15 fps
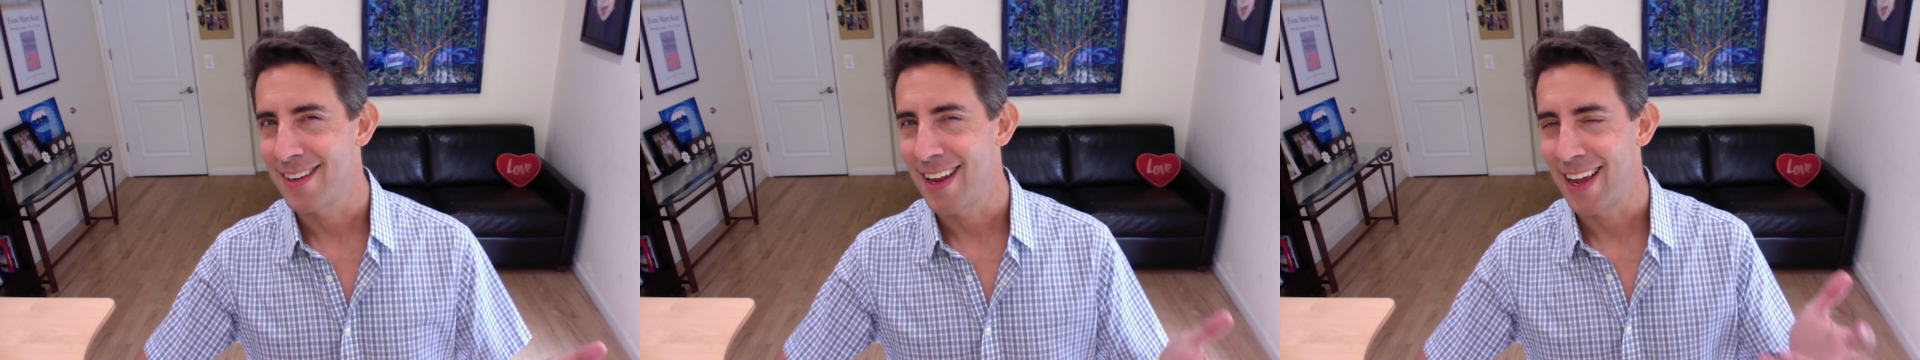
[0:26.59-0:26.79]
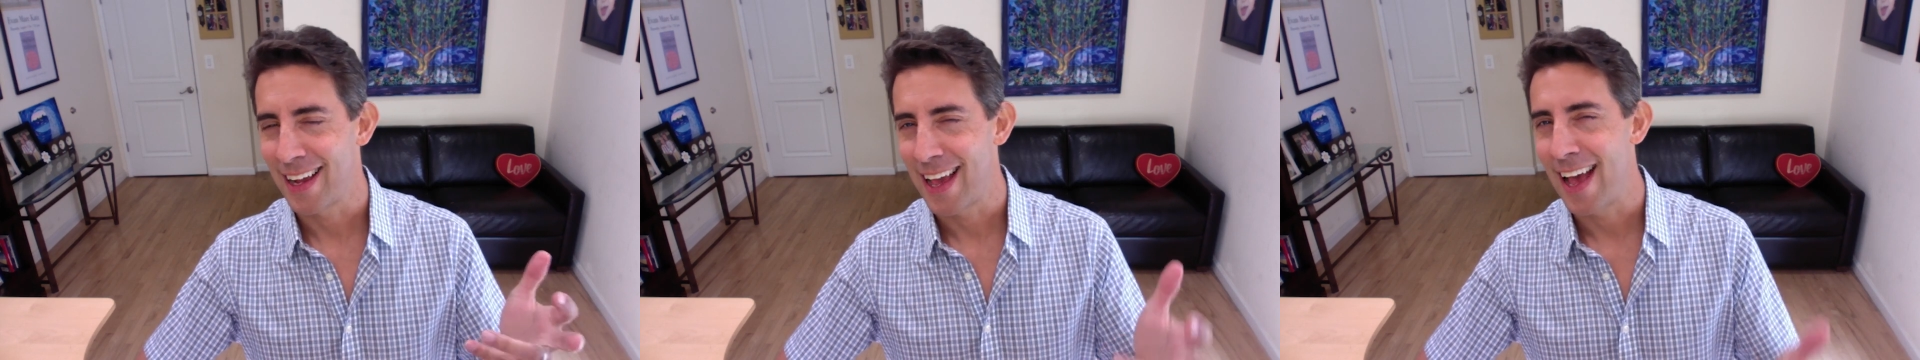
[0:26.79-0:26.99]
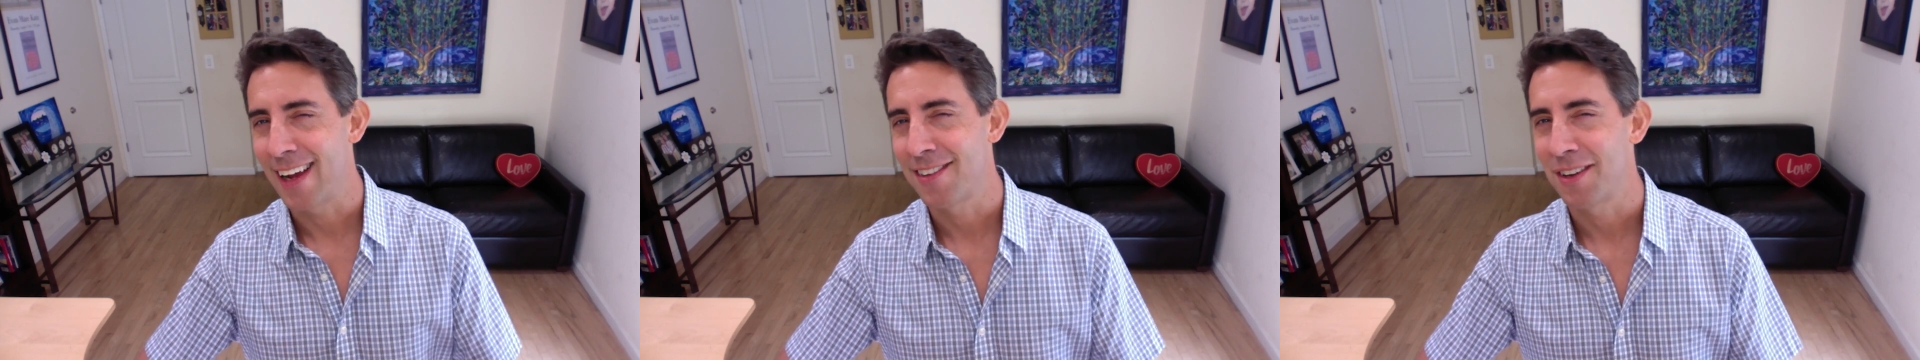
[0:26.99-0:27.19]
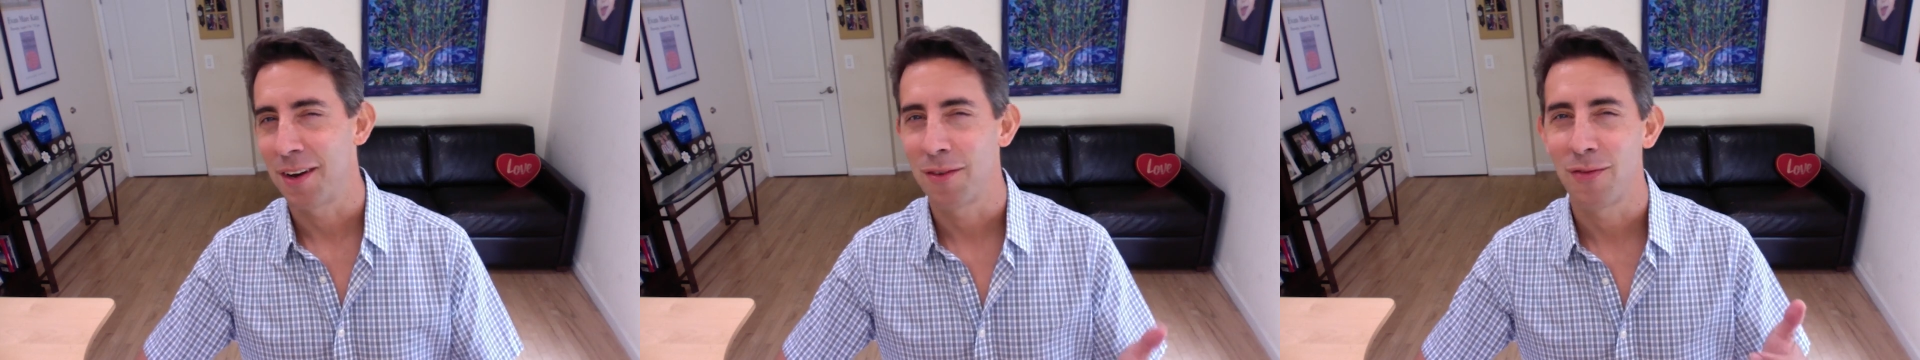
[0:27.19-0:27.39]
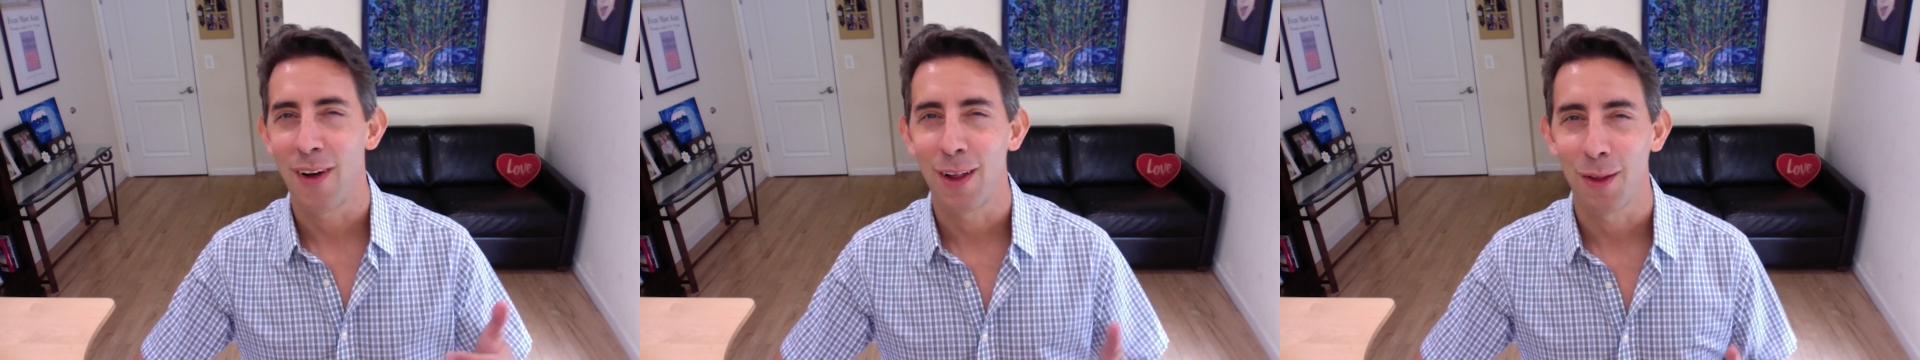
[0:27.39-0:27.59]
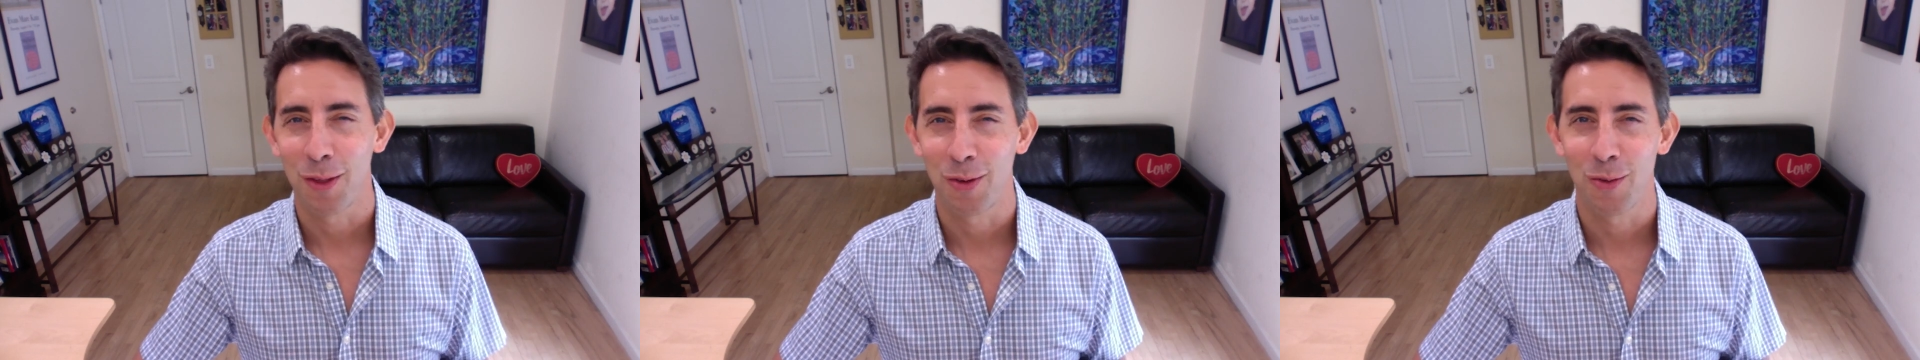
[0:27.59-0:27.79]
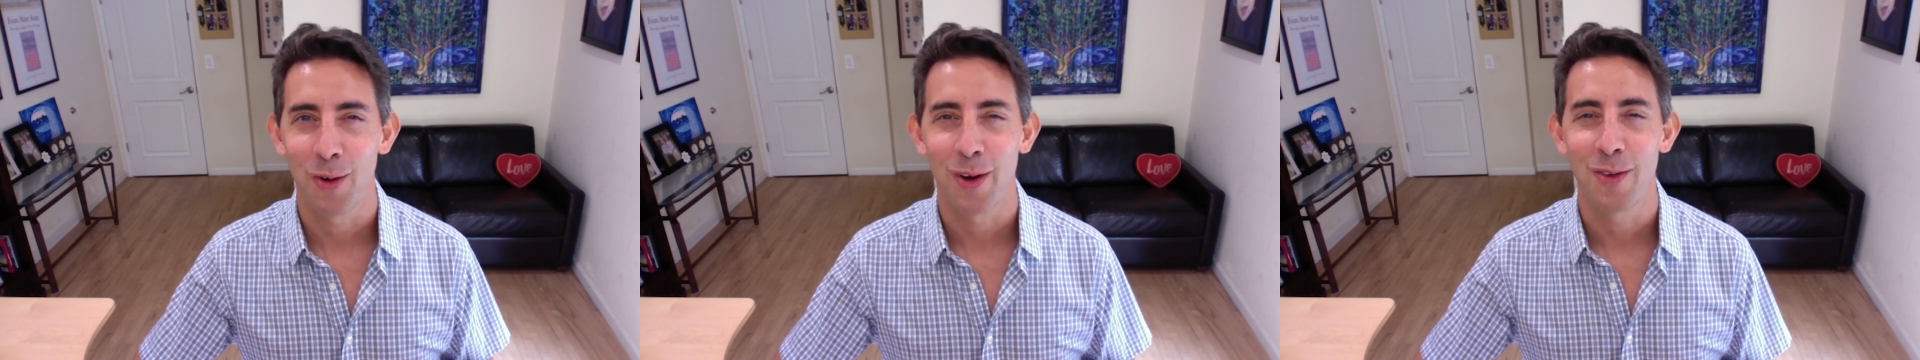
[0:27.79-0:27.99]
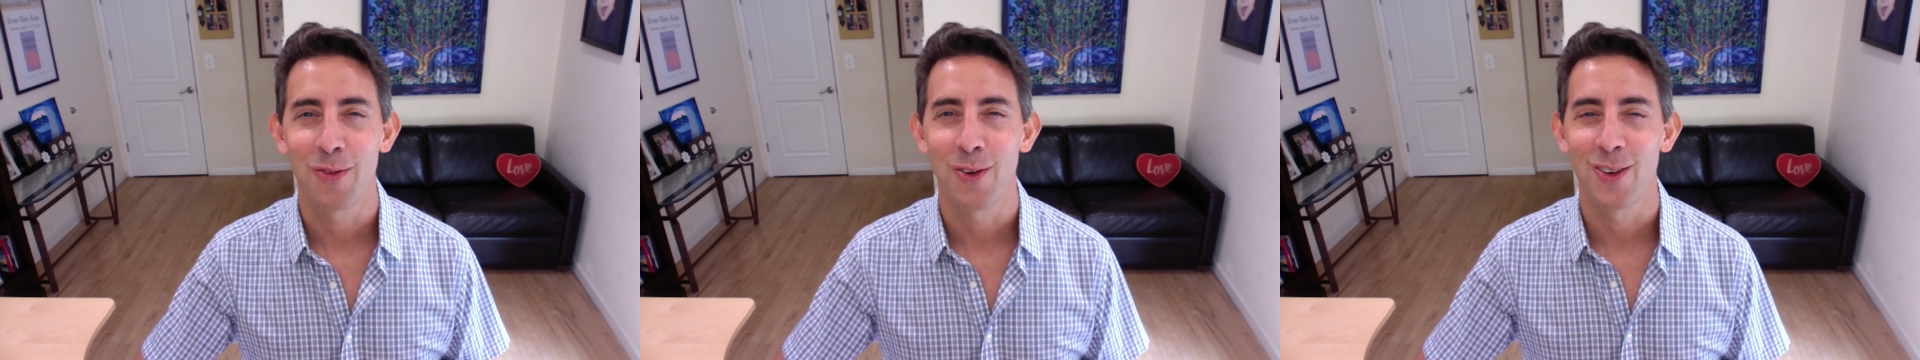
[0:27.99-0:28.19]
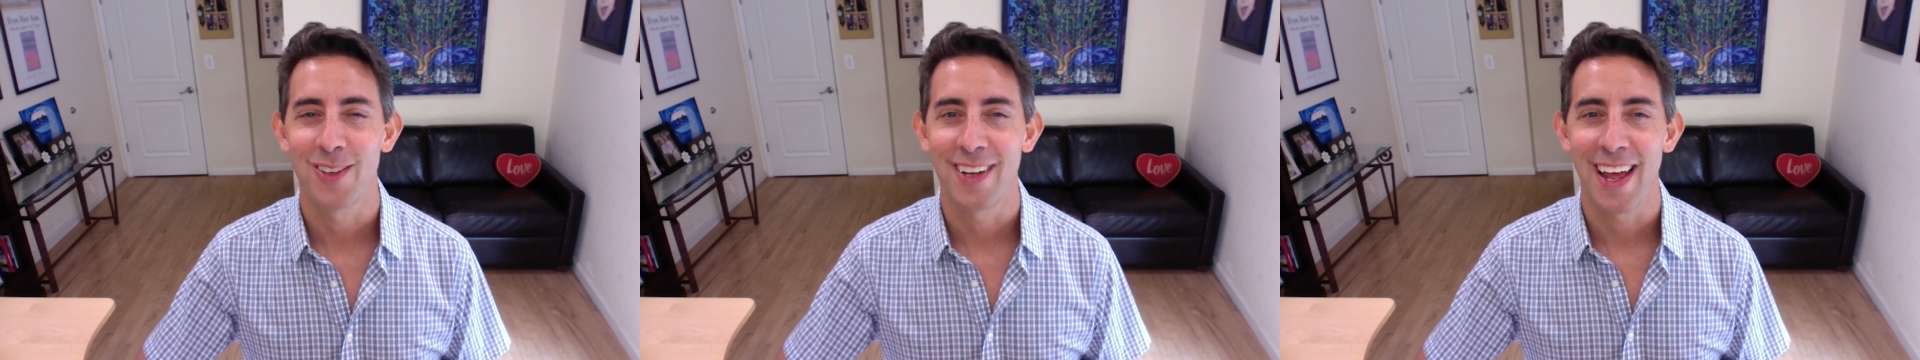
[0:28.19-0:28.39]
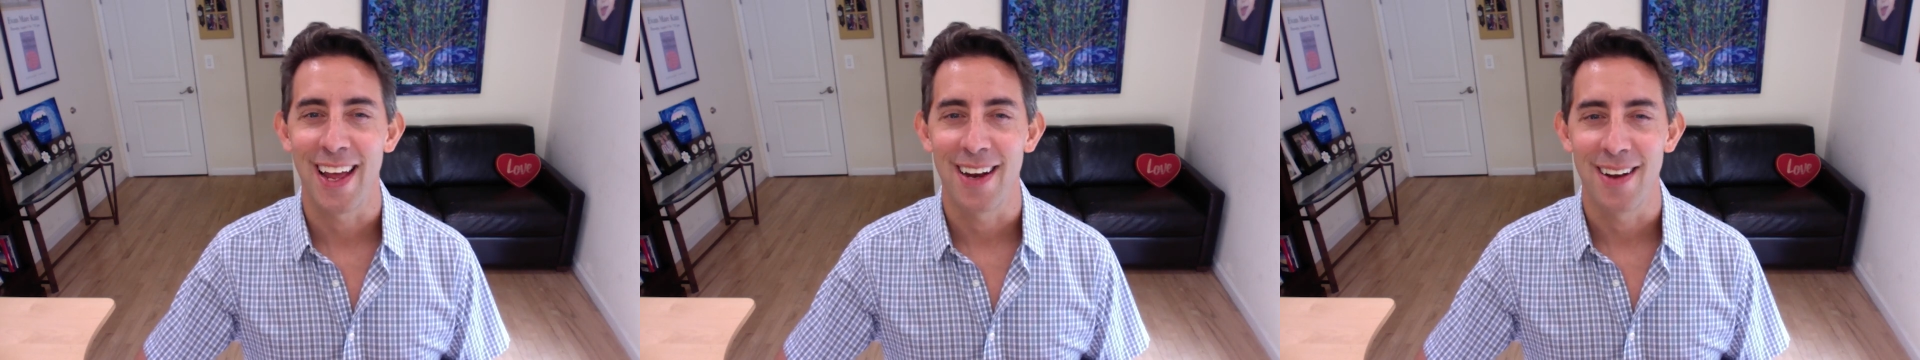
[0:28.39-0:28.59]
take action and follow through on a first
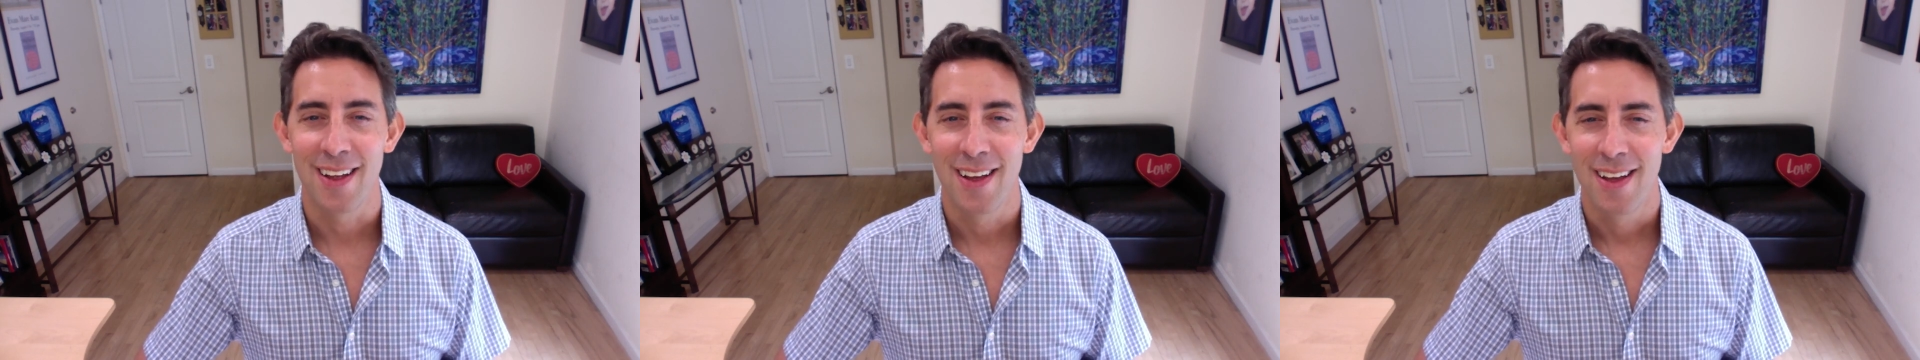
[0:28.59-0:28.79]
date.